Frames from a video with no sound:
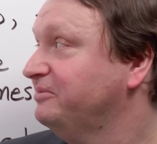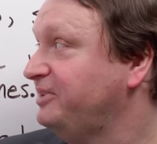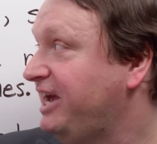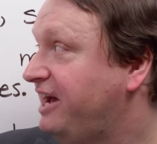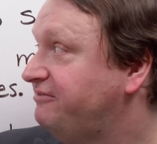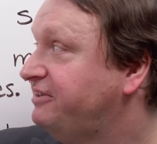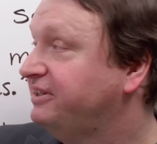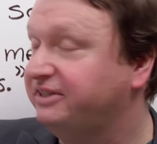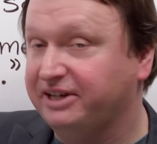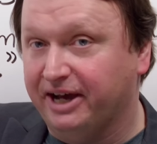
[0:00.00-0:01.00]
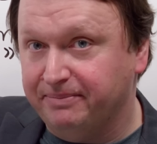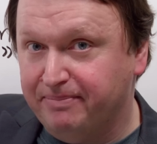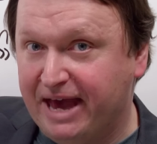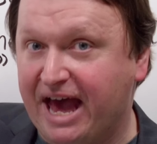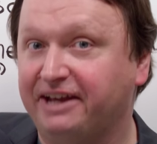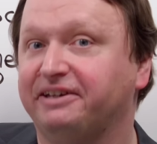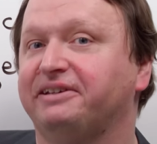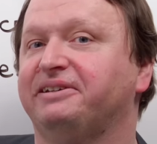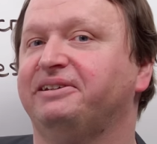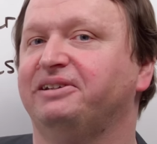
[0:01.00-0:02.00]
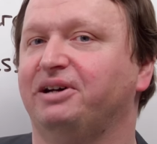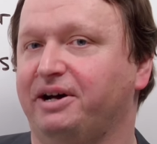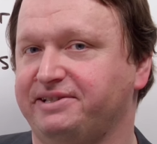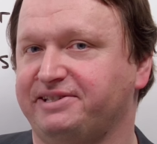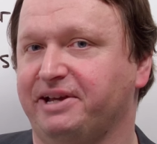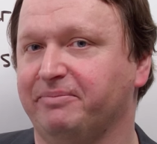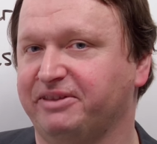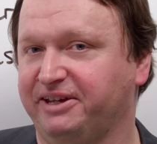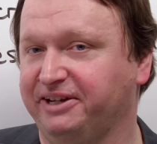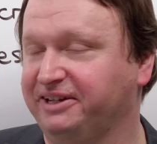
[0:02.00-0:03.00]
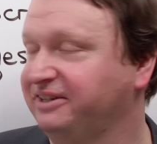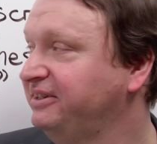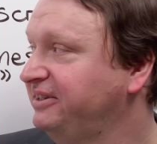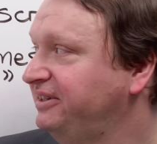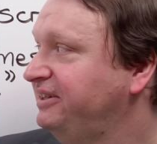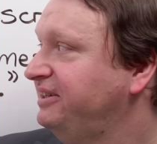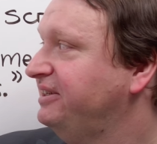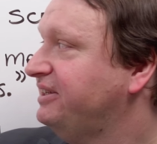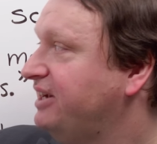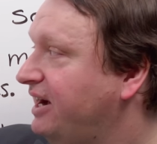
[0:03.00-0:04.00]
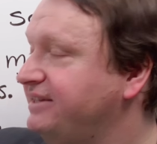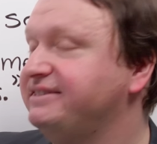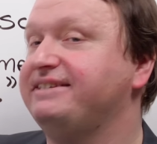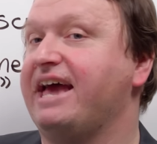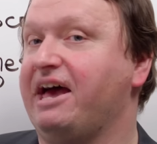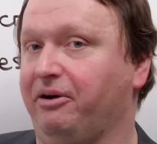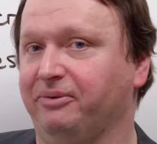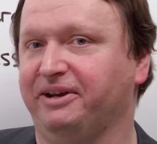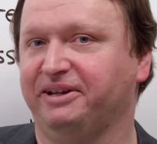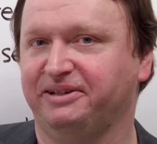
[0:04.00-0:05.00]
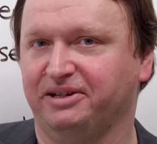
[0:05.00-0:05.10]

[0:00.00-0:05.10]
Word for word: We have cut back on something, cut down